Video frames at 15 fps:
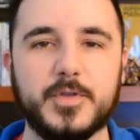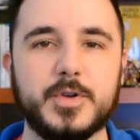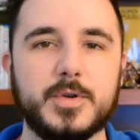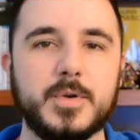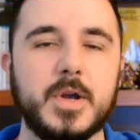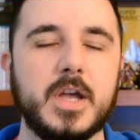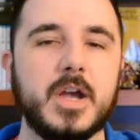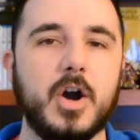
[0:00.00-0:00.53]

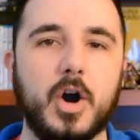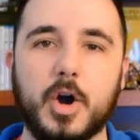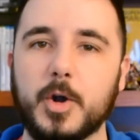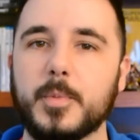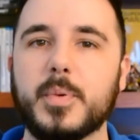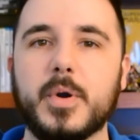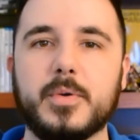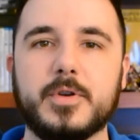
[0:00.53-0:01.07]
who are
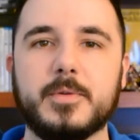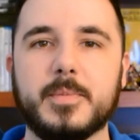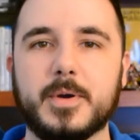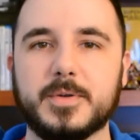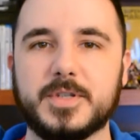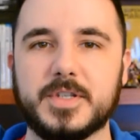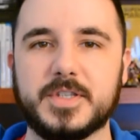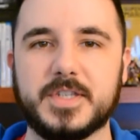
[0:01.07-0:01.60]
prone to
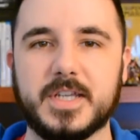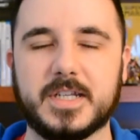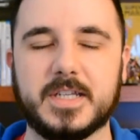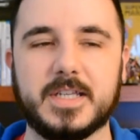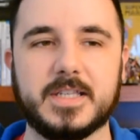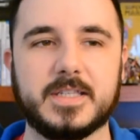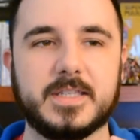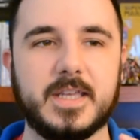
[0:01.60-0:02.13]
motion
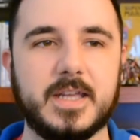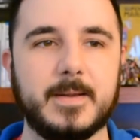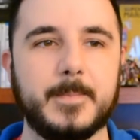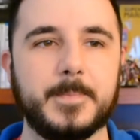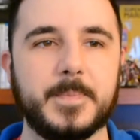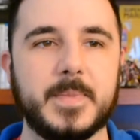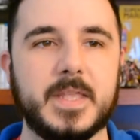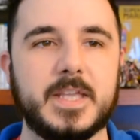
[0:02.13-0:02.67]
sickness, that
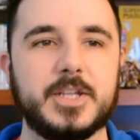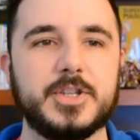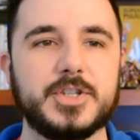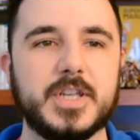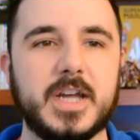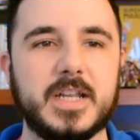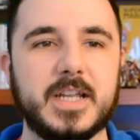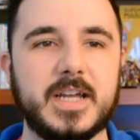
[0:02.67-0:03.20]
you just
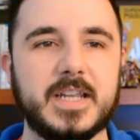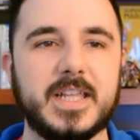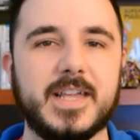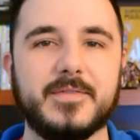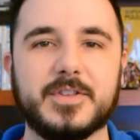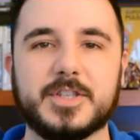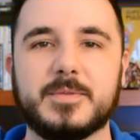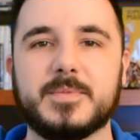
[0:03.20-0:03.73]
kind of got to
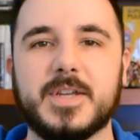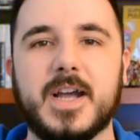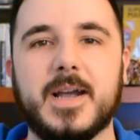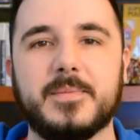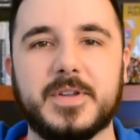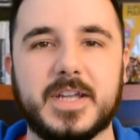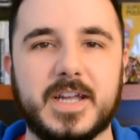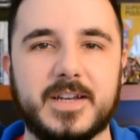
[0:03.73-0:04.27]
give it some
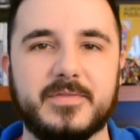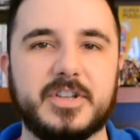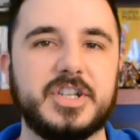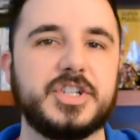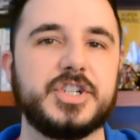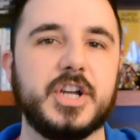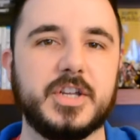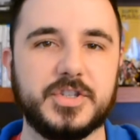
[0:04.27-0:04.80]
time to kind of
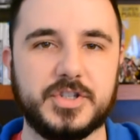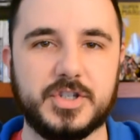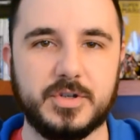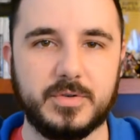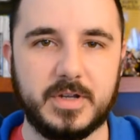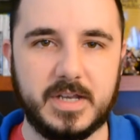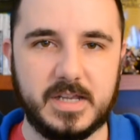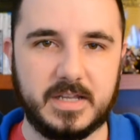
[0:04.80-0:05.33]
adjust
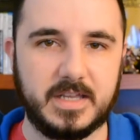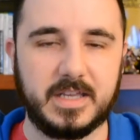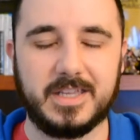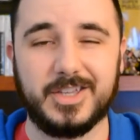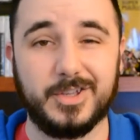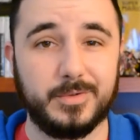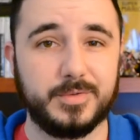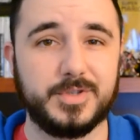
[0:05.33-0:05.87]
to it and get
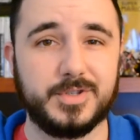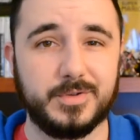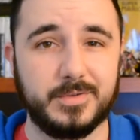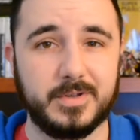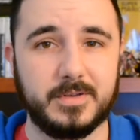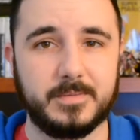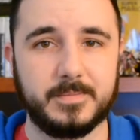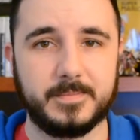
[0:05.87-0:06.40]
used to
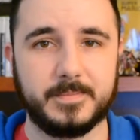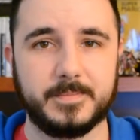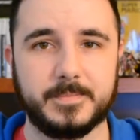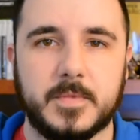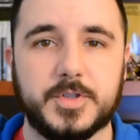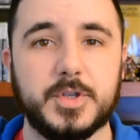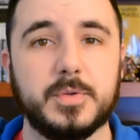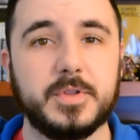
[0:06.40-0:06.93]
it.
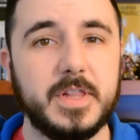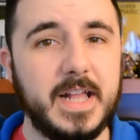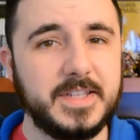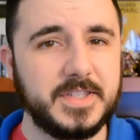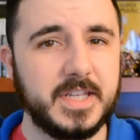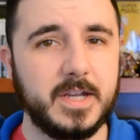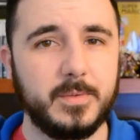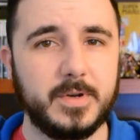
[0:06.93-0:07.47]
So the last
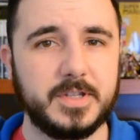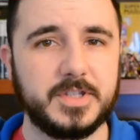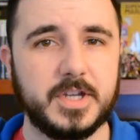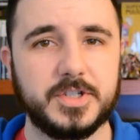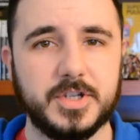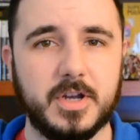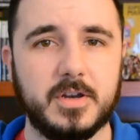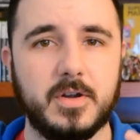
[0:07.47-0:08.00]
thing I want to
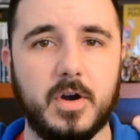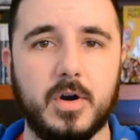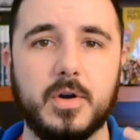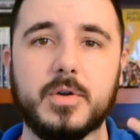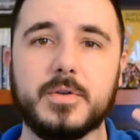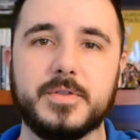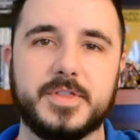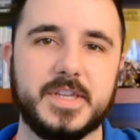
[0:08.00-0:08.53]
touch on
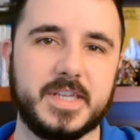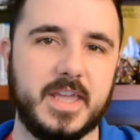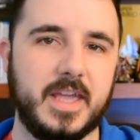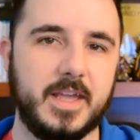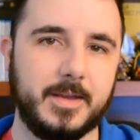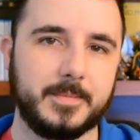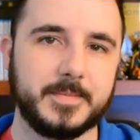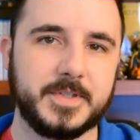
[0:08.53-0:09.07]
are the
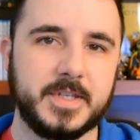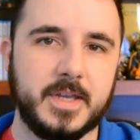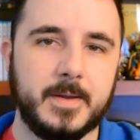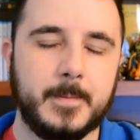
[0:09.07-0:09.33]
games.